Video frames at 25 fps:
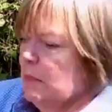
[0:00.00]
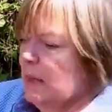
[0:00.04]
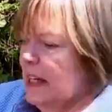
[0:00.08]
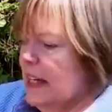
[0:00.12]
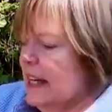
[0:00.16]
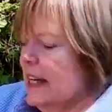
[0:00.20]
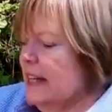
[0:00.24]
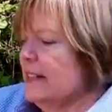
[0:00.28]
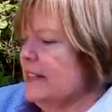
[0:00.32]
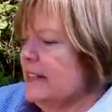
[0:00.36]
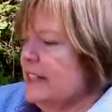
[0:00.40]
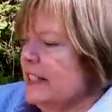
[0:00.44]

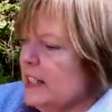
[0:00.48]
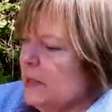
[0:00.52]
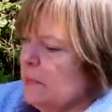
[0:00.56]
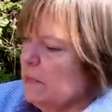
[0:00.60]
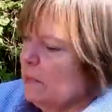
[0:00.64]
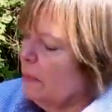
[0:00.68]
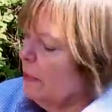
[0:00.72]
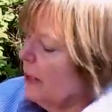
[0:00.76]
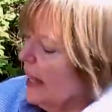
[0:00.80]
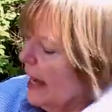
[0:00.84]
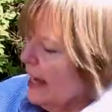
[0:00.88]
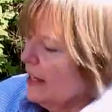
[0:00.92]
Because this
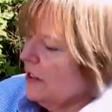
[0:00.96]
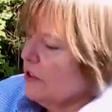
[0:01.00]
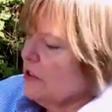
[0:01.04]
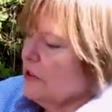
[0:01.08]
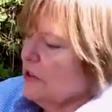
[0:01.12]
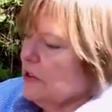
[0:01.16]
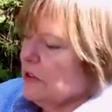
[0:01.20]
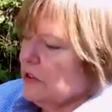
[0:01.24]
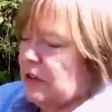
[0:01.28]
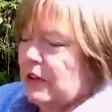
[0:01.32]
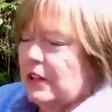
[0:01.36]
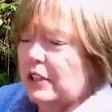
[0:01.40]

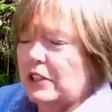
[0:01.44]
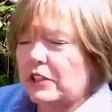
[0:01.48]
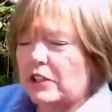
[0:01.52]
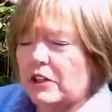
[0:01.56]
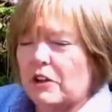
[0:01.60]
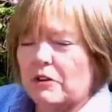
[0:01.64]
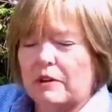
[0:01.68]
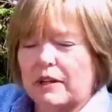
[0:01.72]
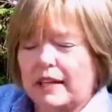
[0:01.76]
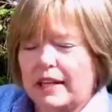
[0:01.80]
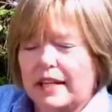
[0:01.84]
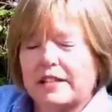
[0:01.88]
planter is going to
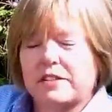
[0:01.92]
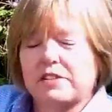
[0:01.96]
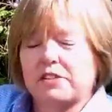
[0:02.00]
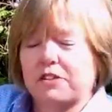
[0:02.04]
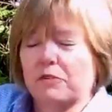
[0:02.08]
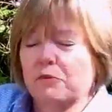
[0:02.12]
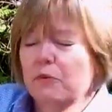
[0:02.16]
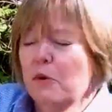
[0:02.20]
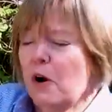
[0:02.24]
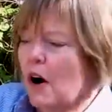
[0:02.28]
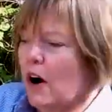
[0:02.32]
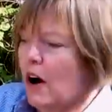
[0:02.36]
go
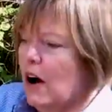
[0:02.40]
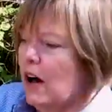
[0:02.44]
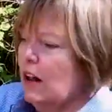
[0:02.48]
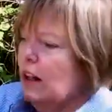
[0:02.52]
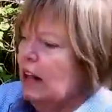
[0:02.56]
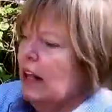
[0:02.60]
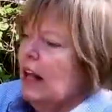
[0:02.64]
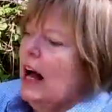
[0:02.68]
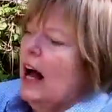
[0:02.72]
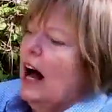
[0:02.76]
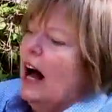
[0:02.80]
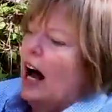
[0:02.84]
against a
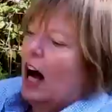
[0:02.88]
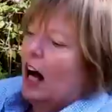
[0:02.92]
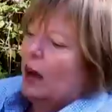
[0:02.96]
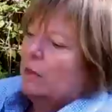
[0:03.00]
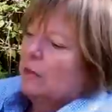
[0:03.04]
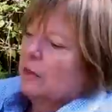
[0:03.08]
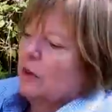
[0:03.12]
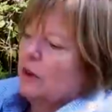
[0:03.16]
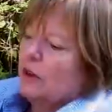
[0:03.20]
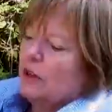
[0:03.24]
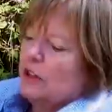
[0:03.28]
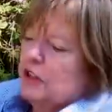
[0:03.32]
wall,
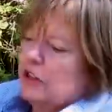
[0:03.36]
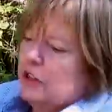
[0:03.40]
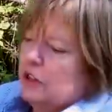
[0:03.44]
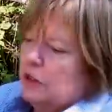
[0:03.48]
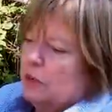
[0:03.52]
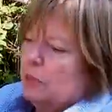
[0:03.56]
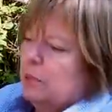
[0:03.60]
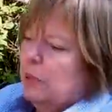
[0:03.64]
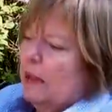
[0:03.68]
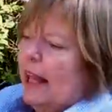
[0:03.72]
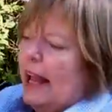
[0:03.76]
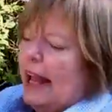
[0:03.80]
I'm going
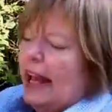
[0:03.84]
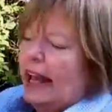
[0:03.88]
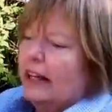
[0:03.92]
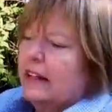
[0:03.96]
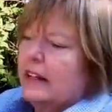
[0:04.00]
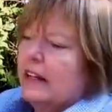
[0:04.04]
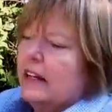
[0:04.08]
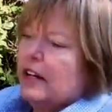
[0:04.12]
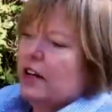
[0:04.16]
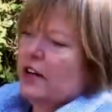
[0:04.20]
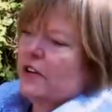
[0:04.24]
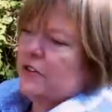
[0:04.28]
to
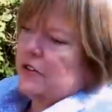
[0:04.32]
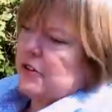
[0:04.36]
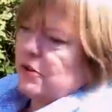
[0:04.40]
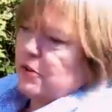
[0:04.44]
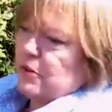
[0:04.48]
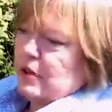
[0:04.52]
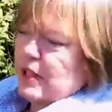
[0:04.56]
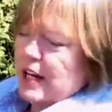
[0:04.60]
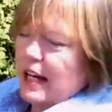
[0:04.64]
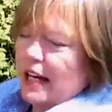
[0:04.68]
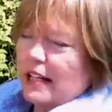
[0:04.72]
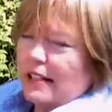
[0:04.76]
plant
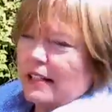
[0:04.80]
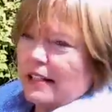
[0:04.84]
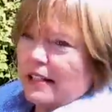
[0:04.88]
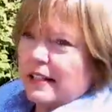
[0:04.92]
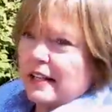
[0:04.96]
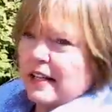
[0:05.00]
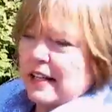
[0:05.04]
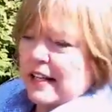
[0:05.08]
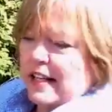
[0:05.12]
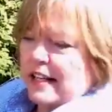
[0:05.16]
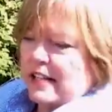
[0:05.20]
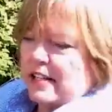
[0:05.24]
so that
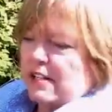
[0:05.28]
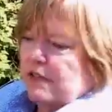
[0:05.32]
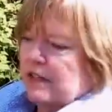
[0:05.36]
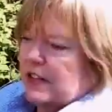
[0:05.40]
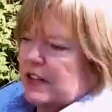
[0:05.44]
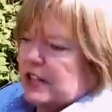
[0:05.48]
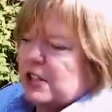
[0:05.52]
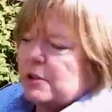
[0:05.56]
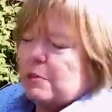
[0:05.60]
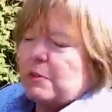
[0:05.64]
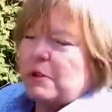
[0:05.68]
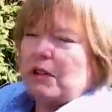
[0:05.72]
it's
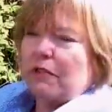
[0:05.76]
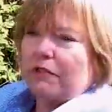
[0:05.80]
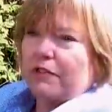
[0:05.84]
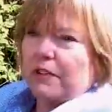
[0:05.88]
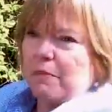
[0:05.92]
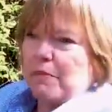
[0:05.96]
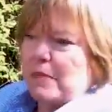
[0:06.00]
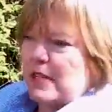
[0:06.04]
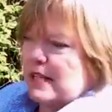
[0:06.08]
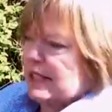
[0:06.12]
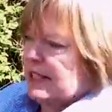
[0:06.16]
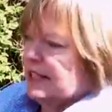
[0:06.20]
visible
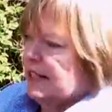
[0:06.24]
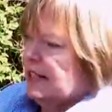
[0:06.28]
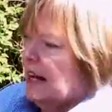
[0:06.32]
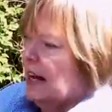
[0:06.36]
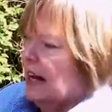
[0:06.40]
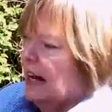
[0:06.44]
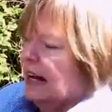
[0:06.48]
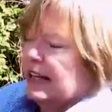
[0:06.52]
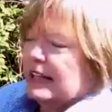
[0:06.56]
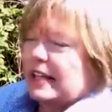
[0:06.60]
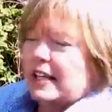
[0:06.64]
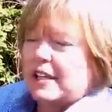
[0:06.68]
from this
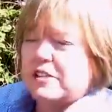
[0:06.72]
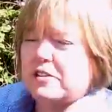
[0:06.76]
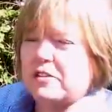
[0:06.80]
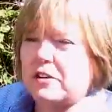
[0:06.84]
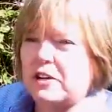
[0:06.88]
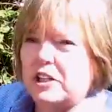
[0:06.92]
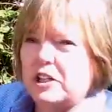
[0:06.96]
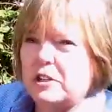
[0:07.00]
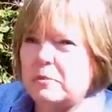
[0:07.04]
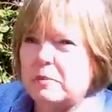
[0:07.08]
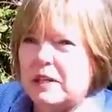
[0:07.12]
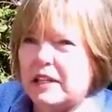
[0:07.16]
side. It's
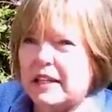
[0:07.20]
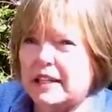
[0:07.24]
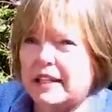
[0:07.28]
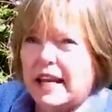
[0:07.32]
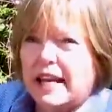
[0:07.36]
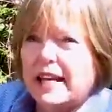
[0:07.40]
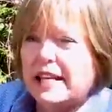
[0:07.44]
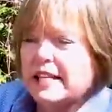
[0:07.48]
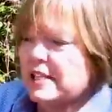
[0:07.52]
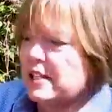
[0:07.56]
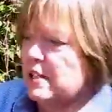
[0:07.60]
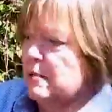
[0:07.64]
going to be an
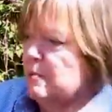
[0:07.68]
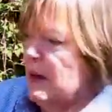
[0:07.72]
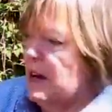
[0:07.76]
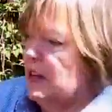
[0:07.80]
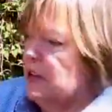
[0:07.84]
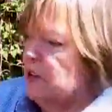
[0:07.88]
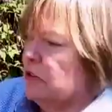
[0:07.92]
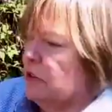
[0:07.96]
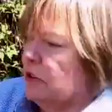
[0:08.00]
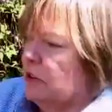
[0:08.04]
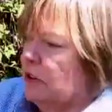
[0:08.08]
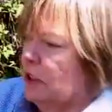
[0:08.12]

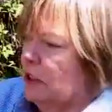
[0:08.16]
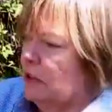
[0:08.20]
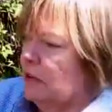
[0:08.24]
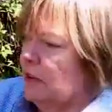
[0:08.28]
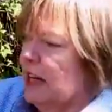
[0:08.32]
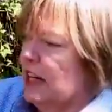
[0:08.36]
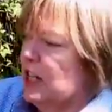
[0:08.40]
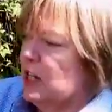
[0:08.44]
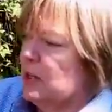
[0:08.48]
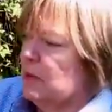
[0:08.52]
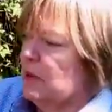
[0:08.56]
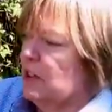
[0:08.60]
asymmetrical
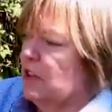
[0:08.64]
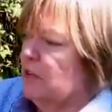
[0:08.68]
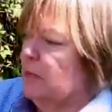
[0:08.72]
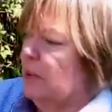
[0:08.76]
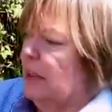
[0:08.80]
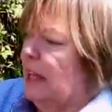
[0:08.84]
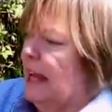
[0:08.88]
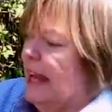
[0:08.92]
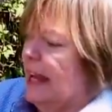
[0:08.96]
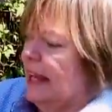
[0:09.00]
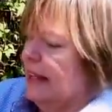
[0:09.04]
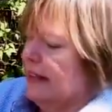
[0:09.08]
arrangement of
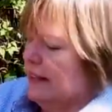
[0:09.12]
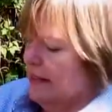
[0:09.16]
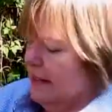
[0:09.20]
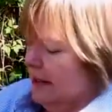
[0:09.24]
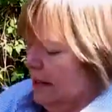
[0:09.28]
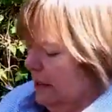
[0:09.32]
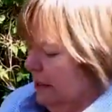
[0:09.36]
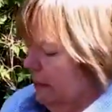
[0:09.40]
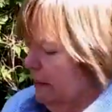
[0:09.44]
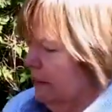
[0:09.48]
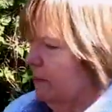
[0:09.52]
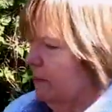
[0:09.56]
plants.